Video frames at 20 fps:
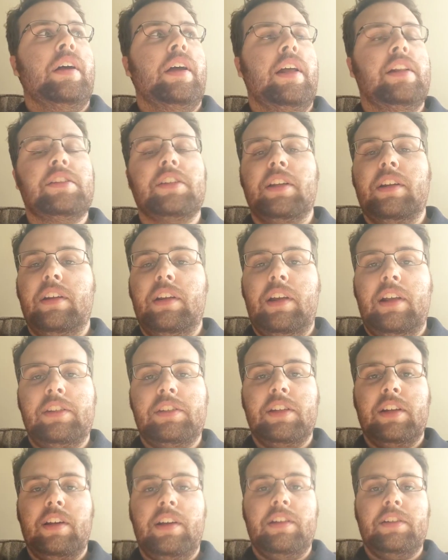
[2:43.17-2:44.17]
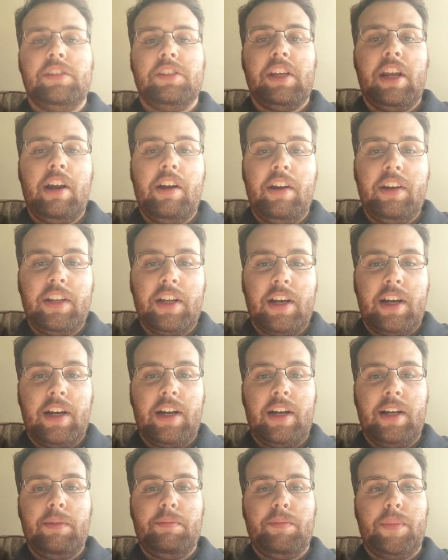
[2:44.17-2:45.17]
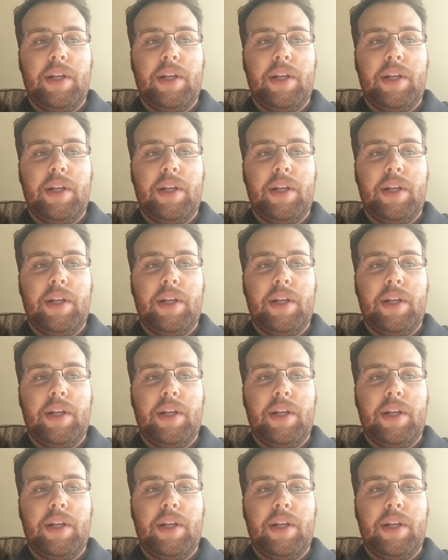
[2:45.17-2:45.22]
it's a scary time,